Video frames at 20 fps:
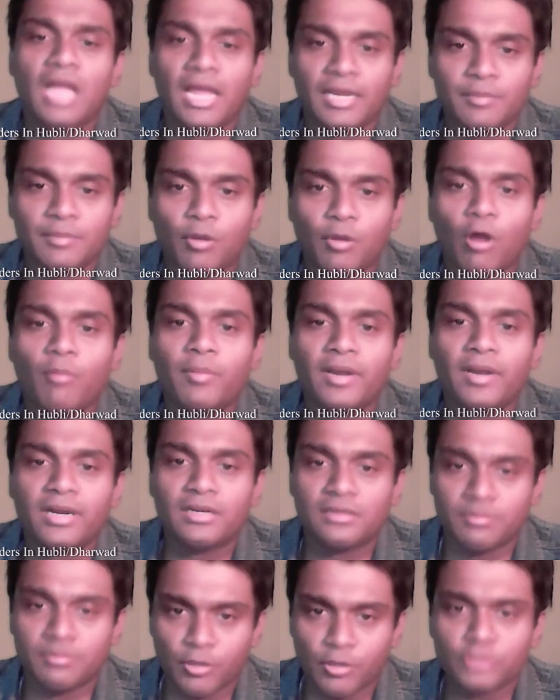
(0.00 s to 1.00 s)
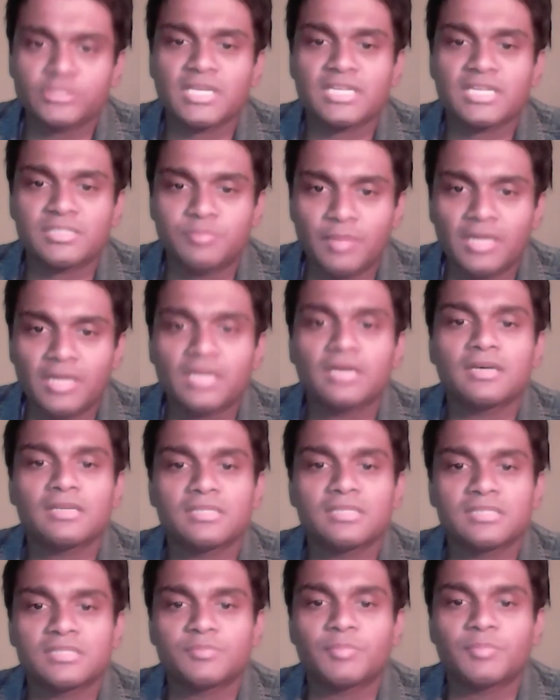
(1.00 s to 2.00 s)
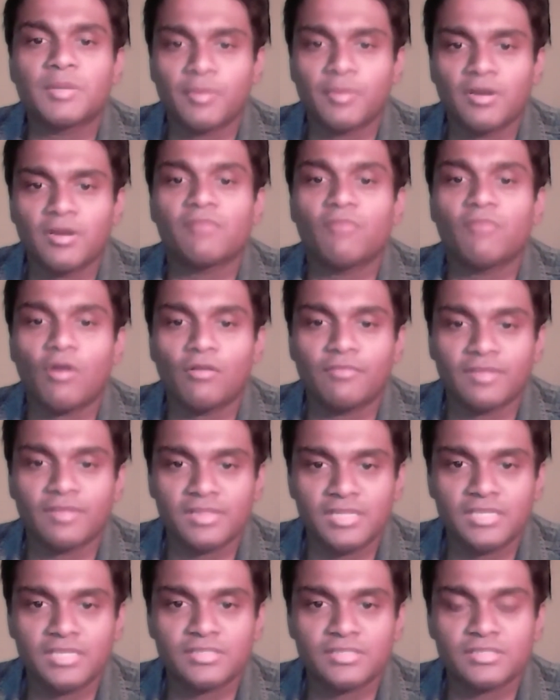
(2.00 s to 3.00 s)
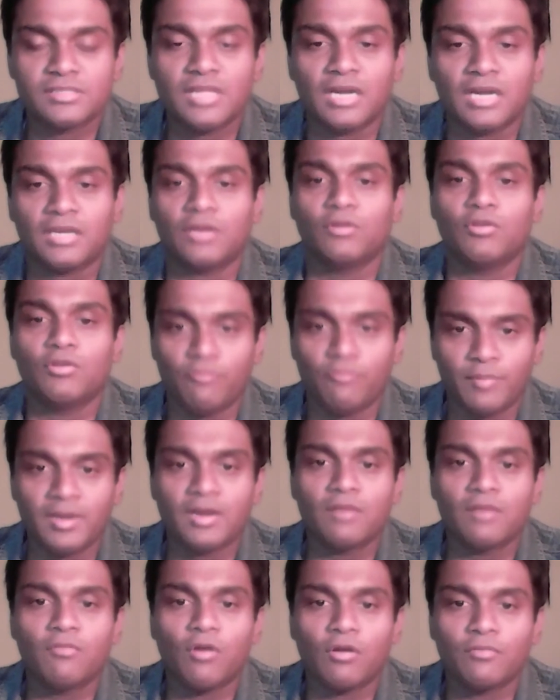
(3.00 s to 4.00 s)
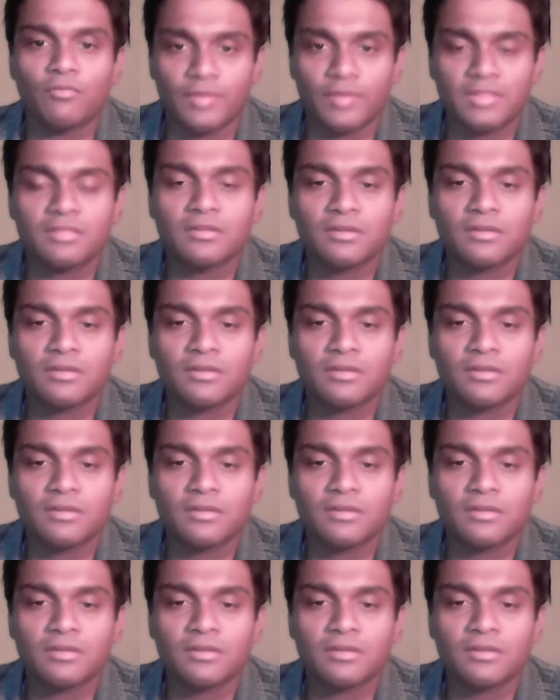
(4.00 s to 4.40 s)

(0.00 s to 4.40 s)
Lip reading: any prominent projects, builders, people involved in this that you have been involved with?